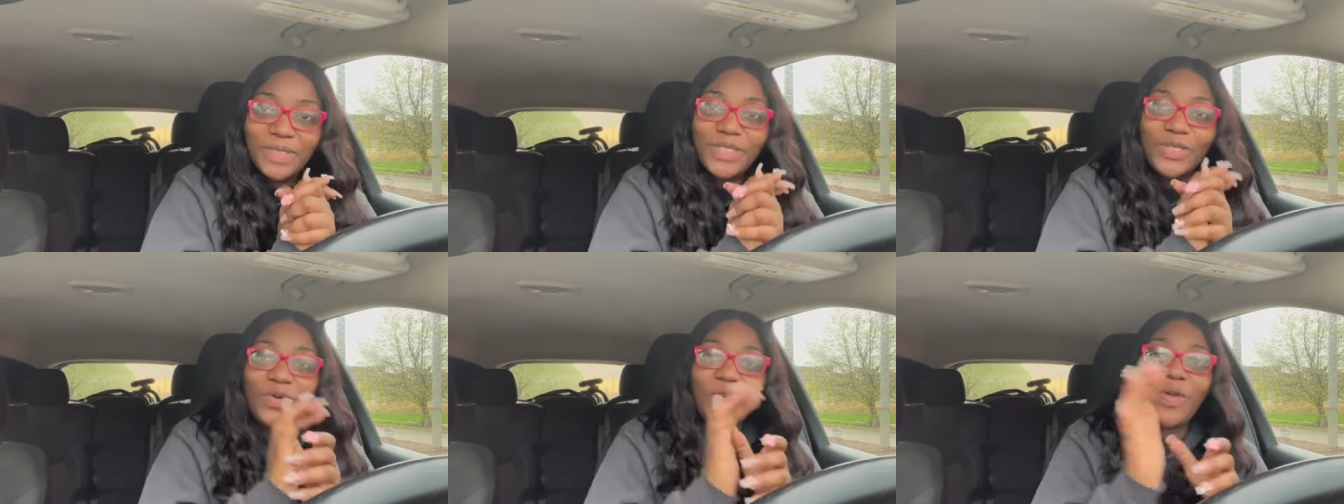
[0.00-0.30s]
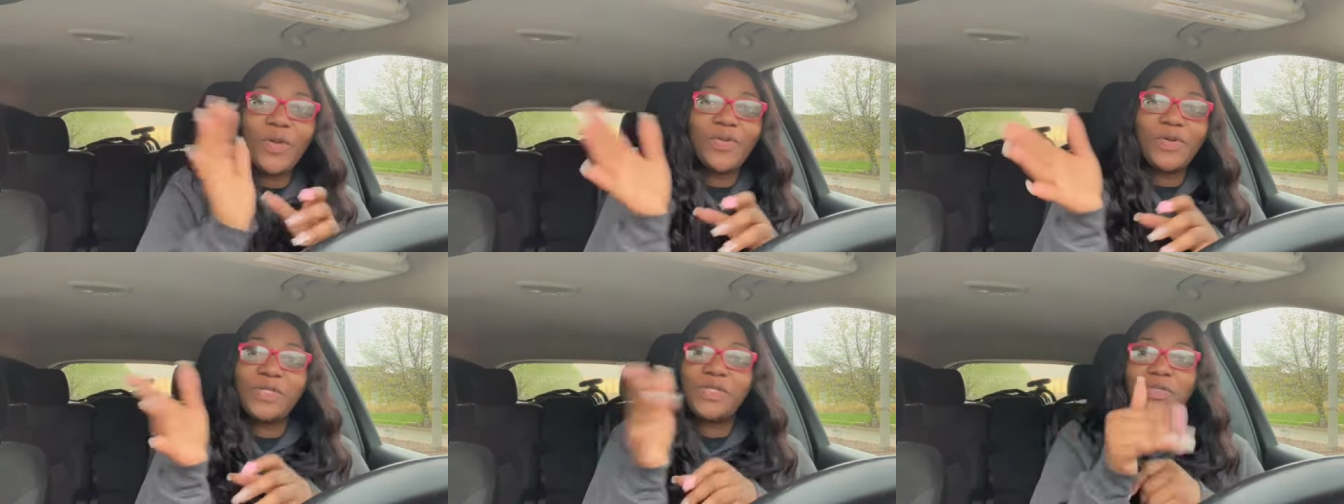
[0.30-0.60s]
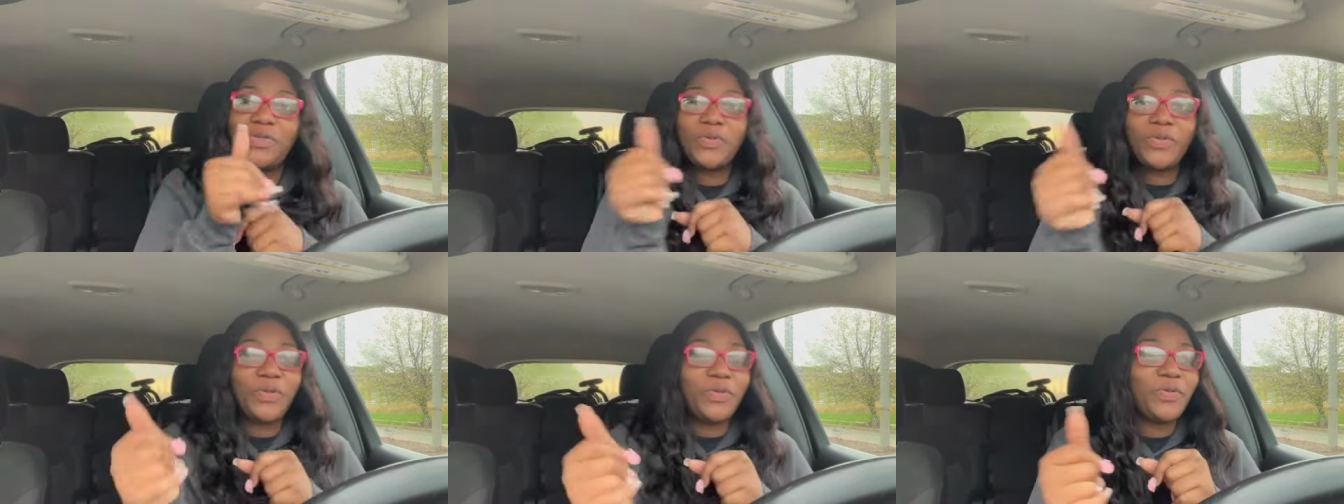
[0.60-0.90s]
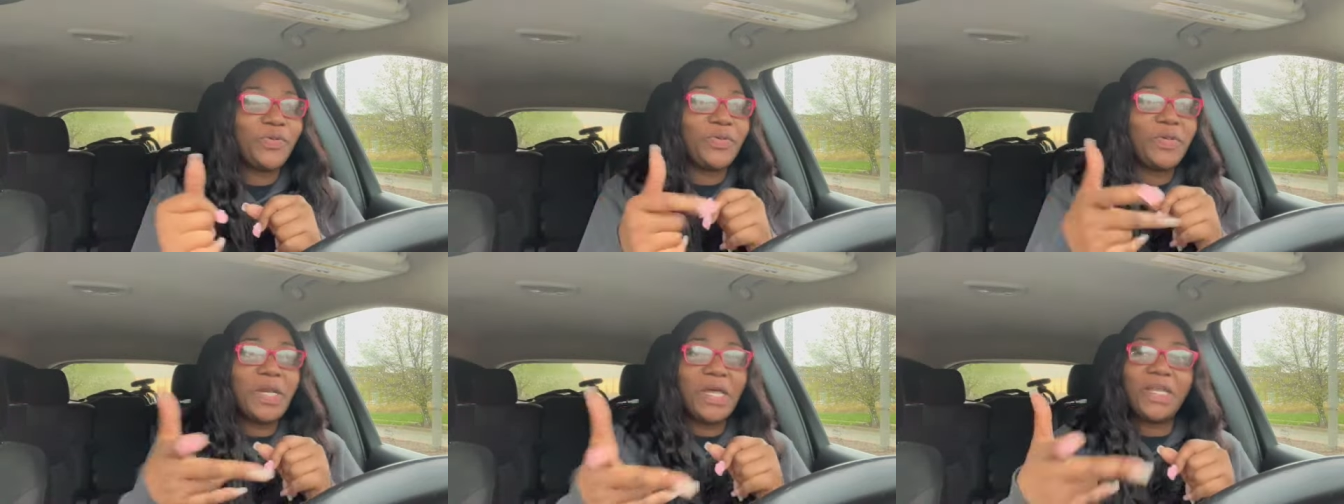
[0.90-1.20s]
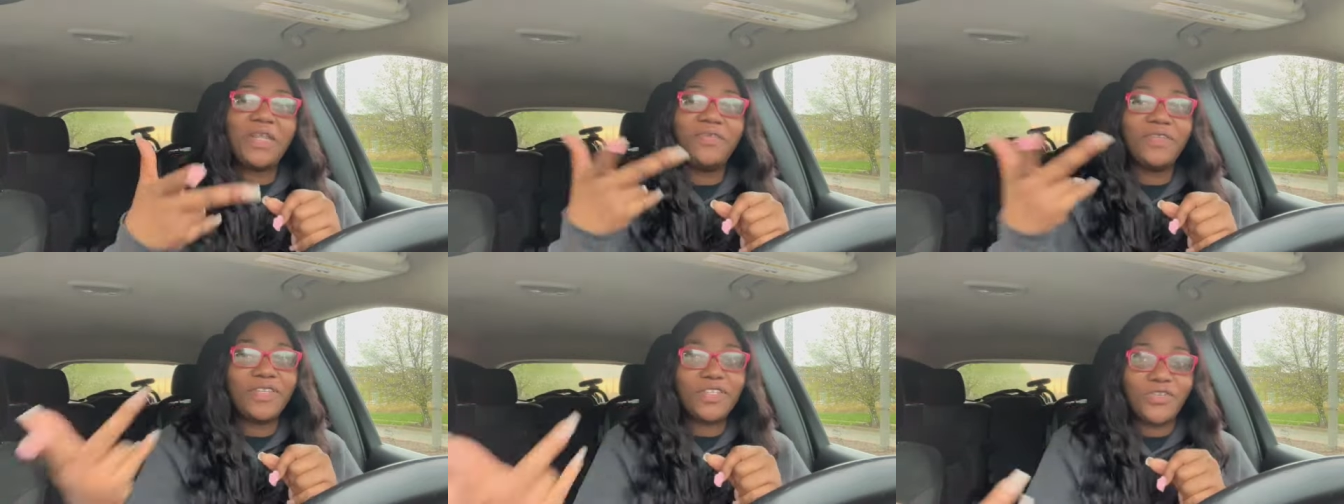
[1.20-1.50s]
doing what you do
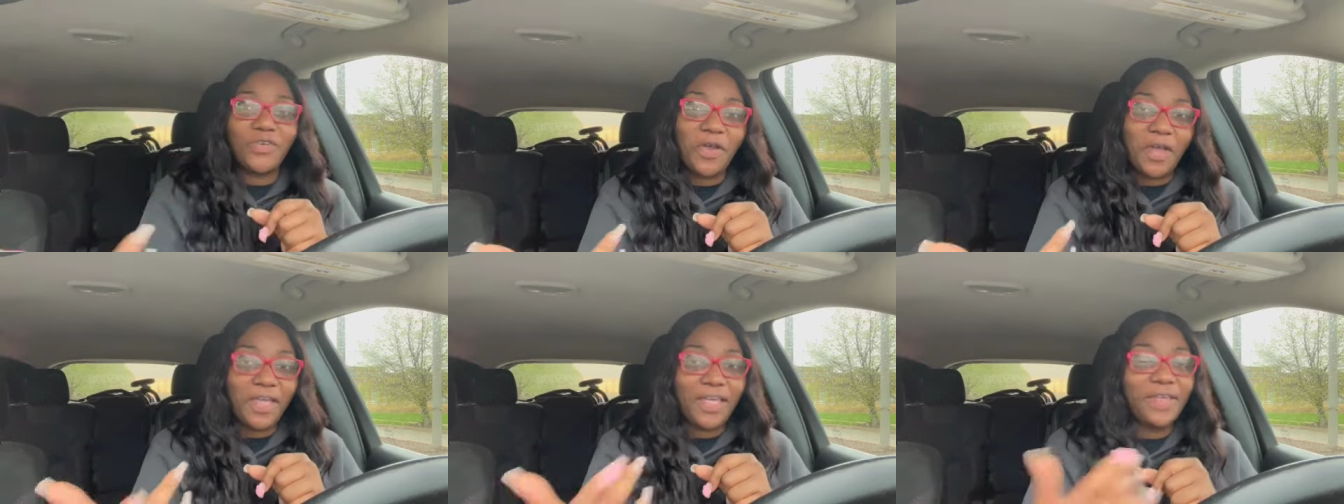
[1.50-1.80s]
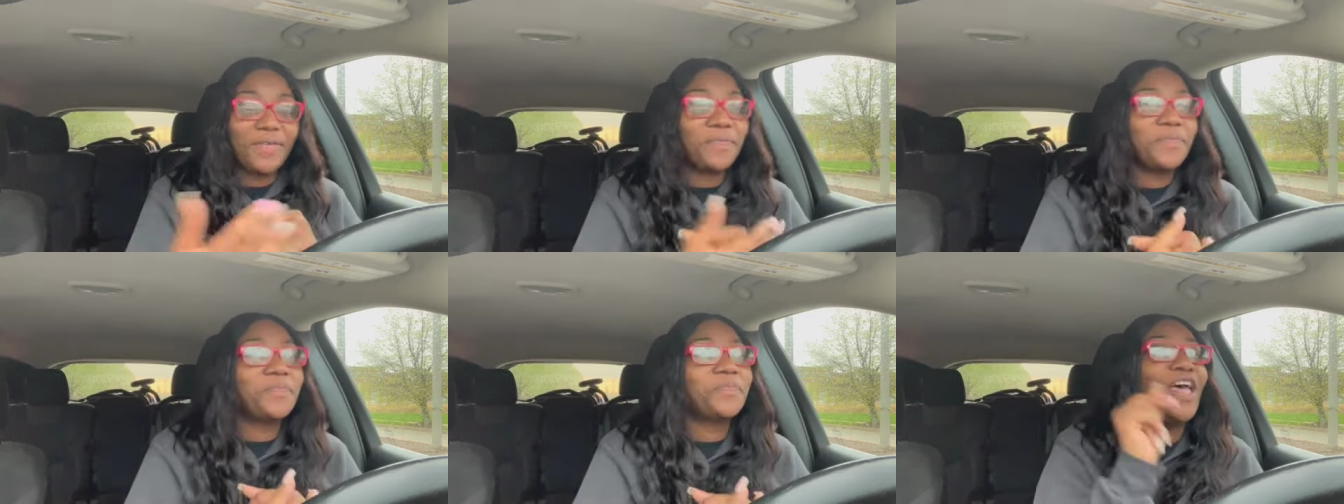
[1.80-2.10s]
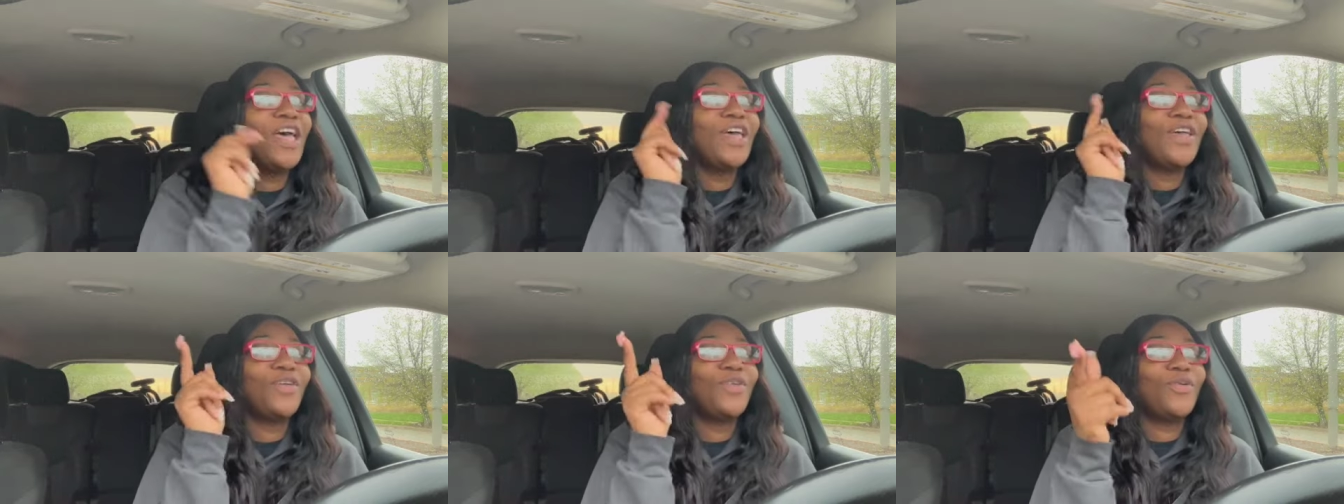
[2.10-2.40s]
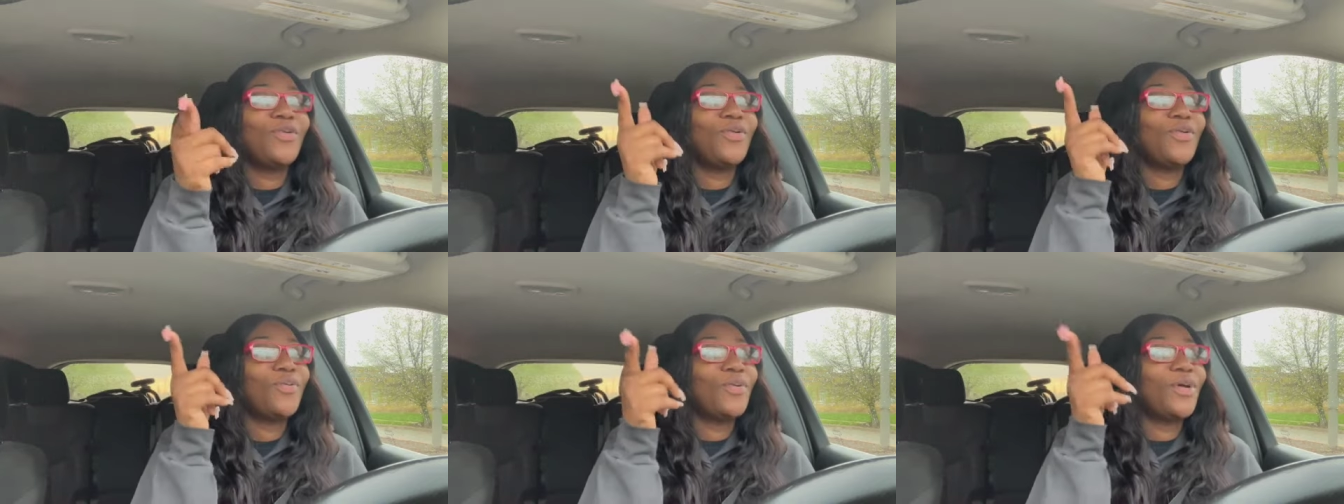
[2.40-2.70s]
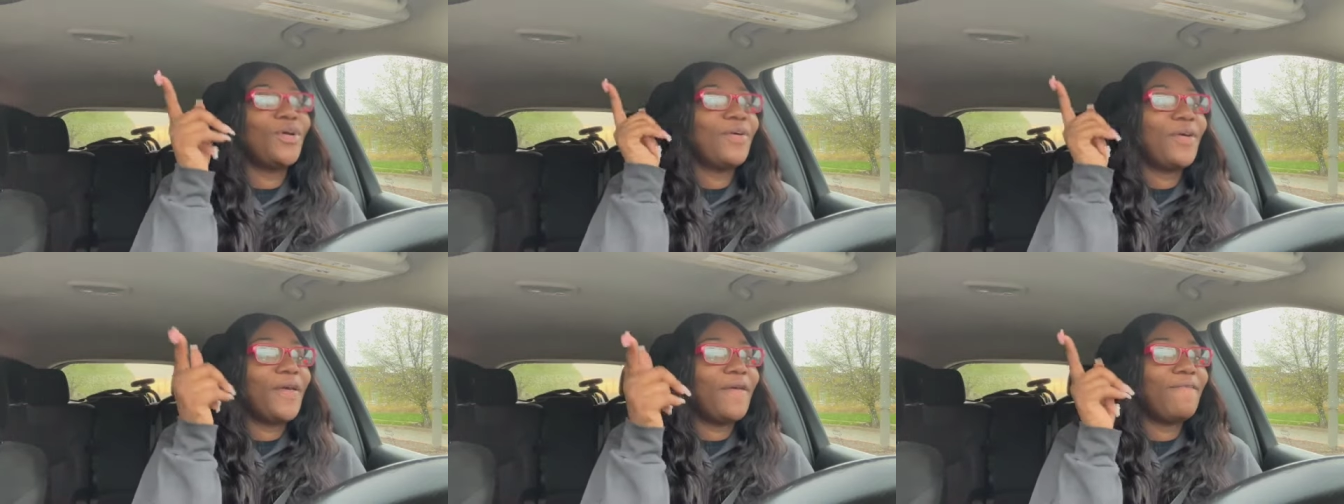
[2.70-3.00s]
without even trying. You the
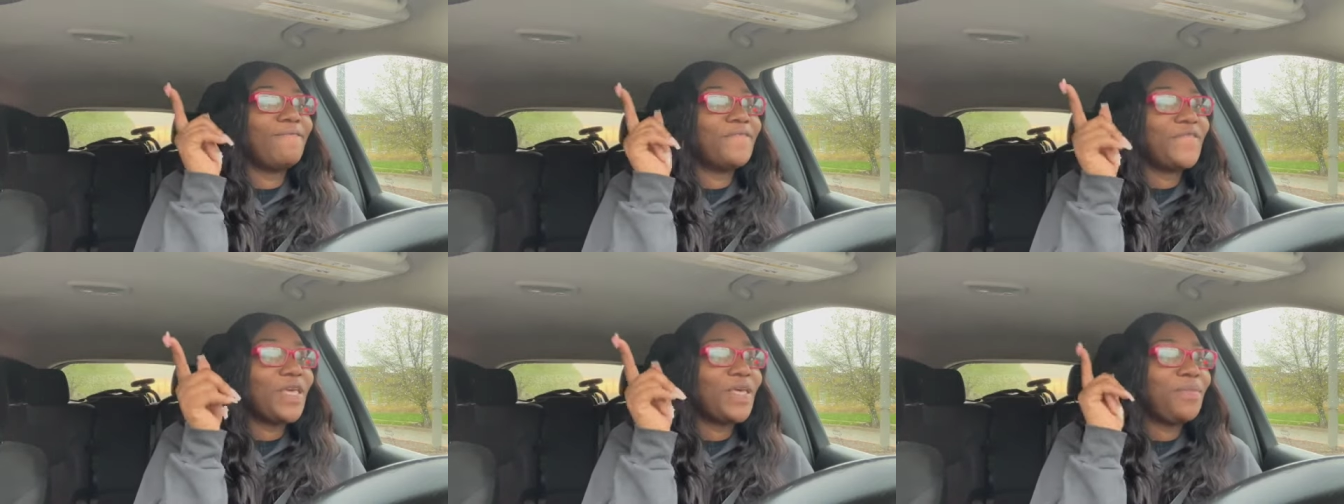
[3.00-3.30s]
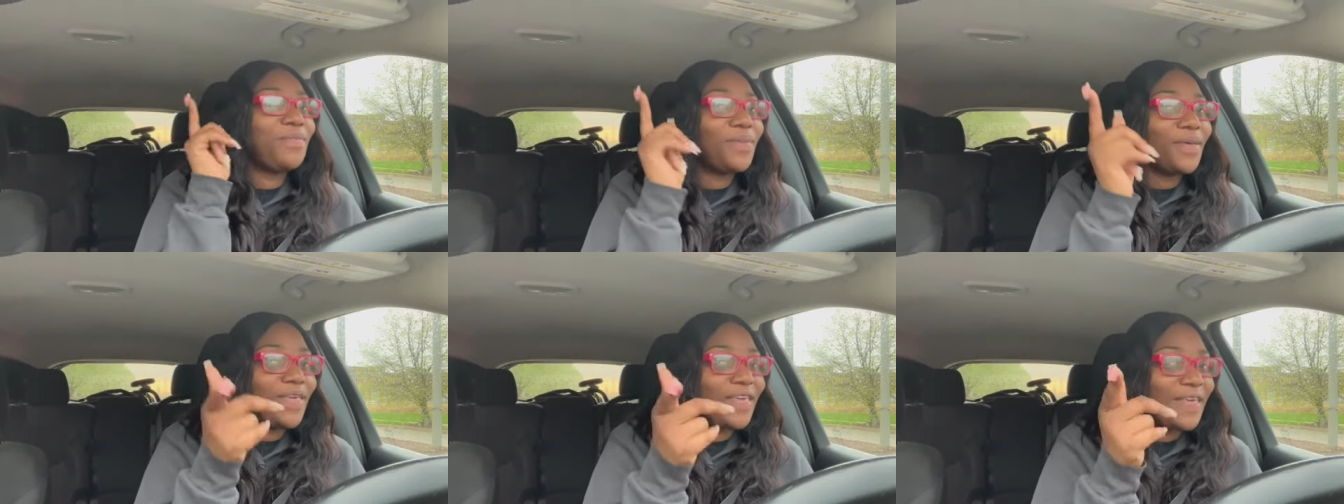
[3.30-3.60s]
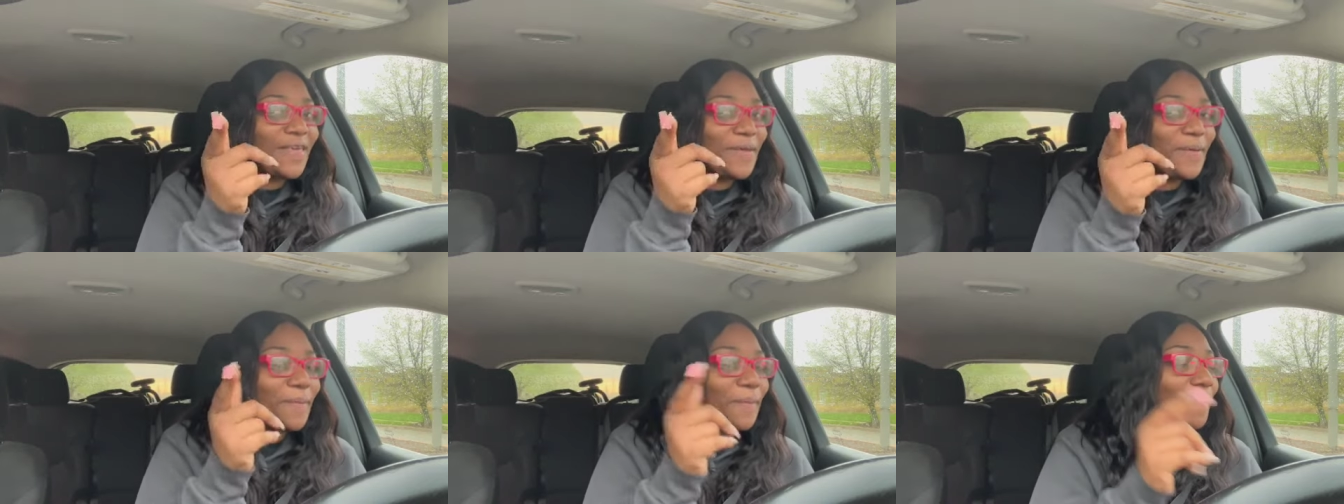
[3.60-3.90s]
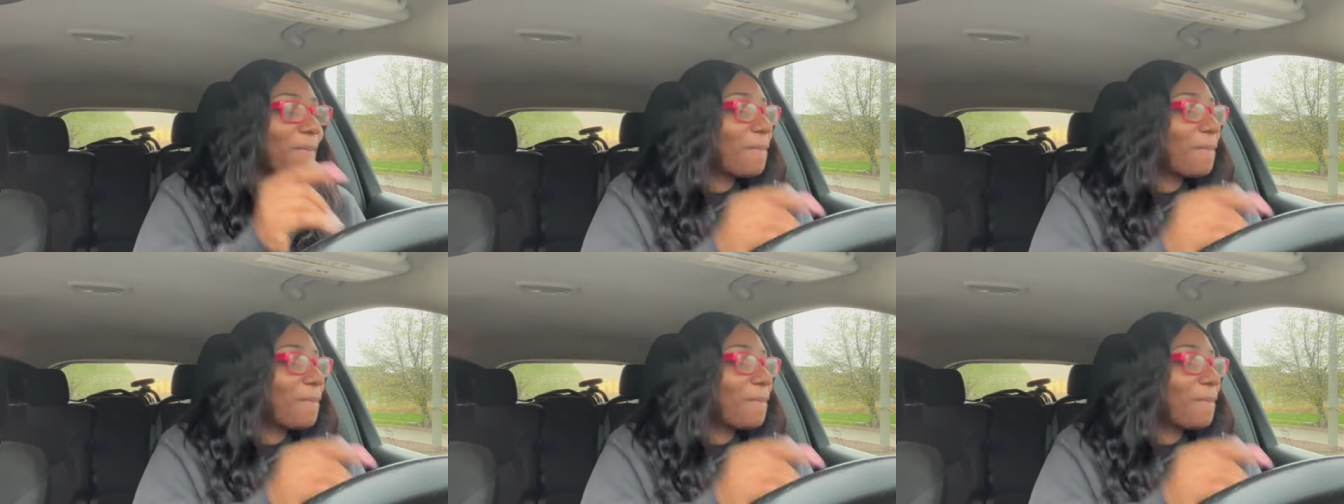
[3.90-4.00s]
real MVP.